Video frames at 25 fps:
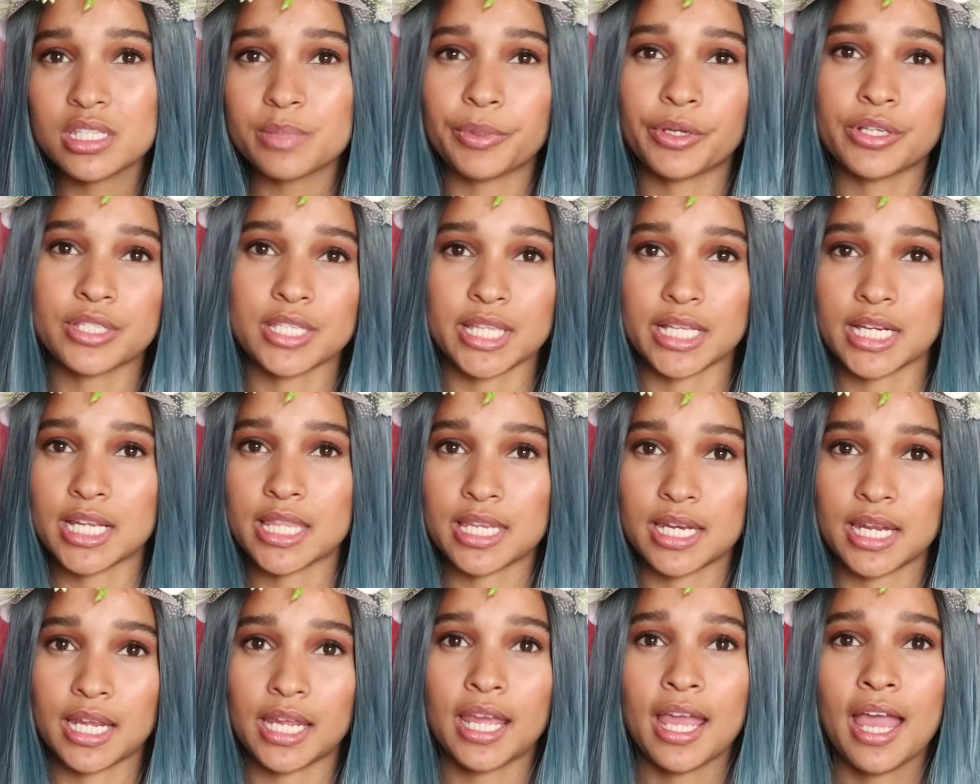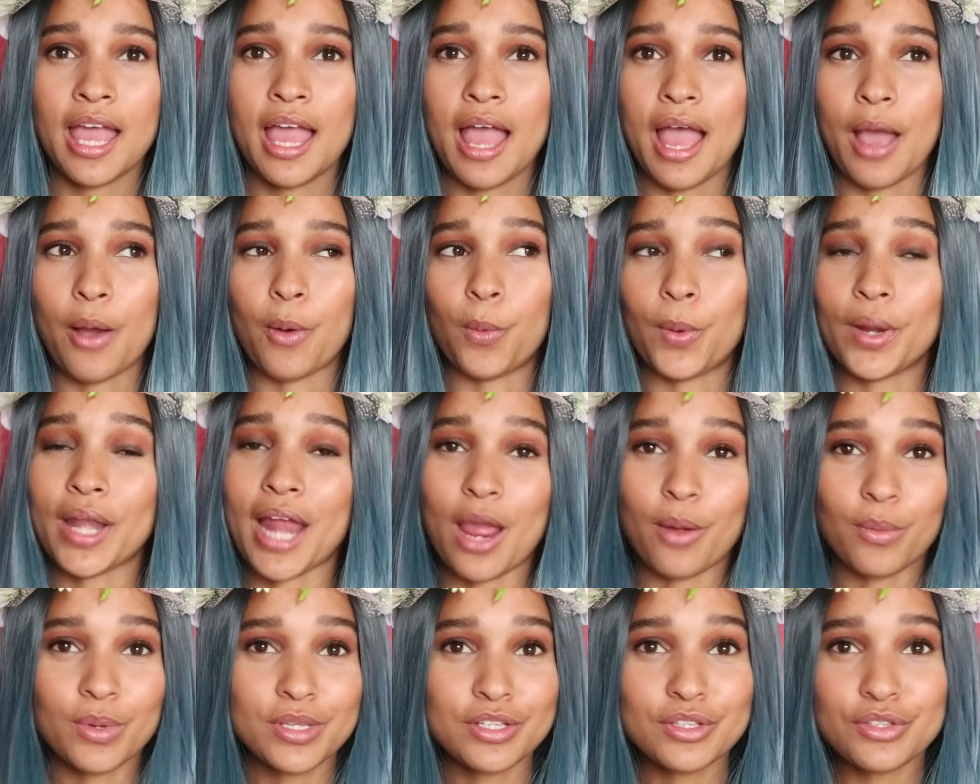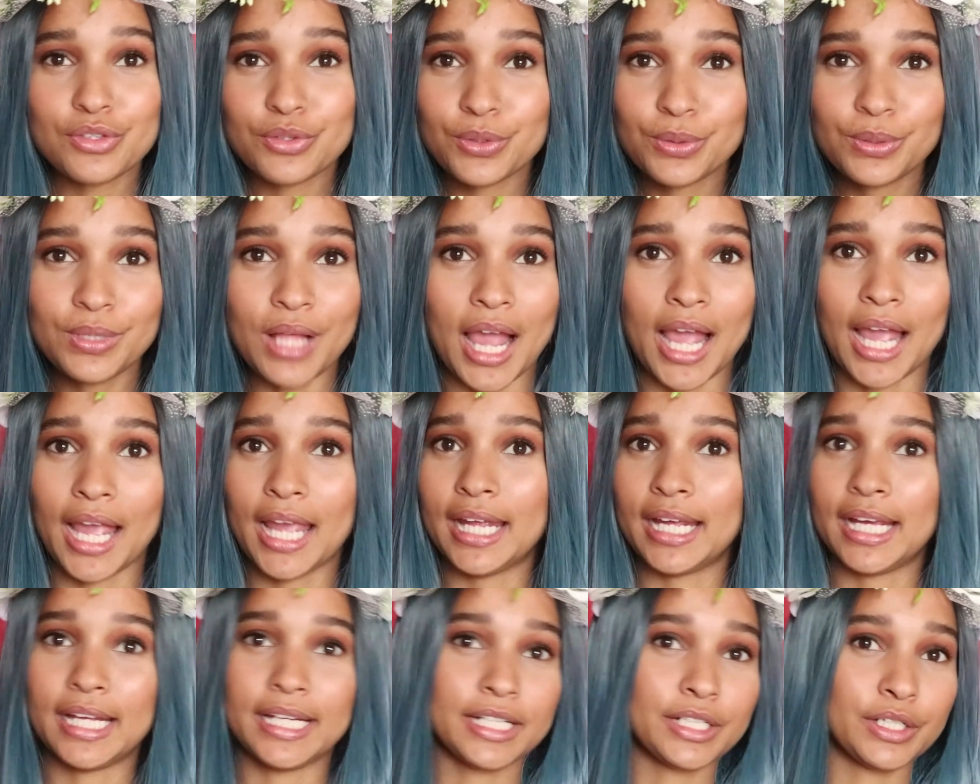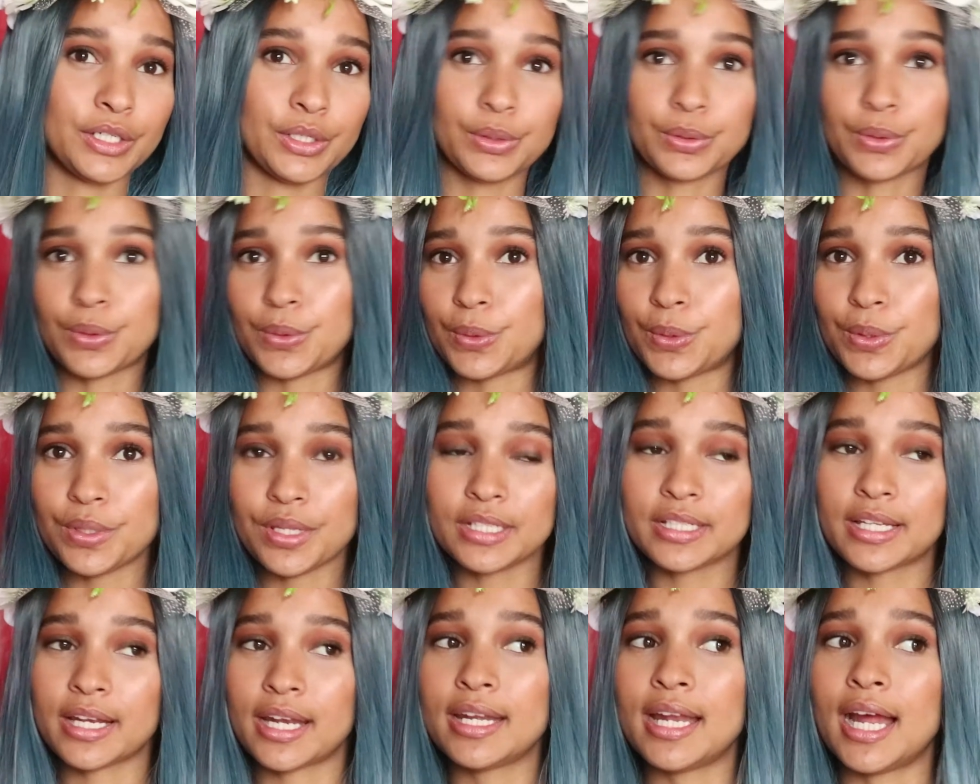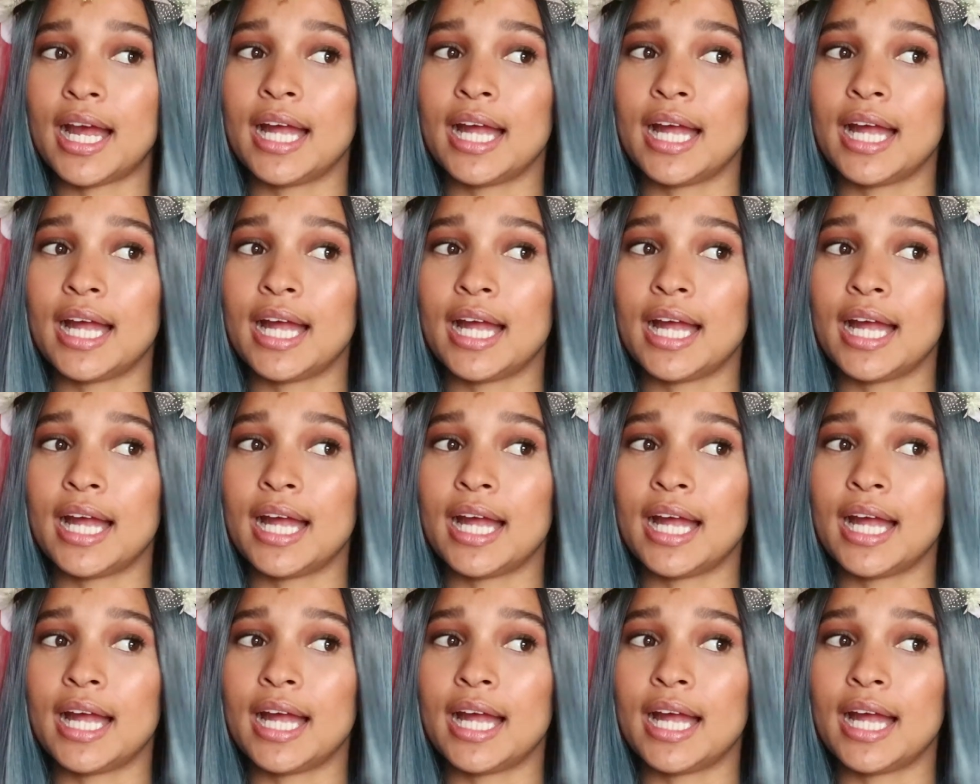Because at the end of the day, when I was in school, I didn't look all that great.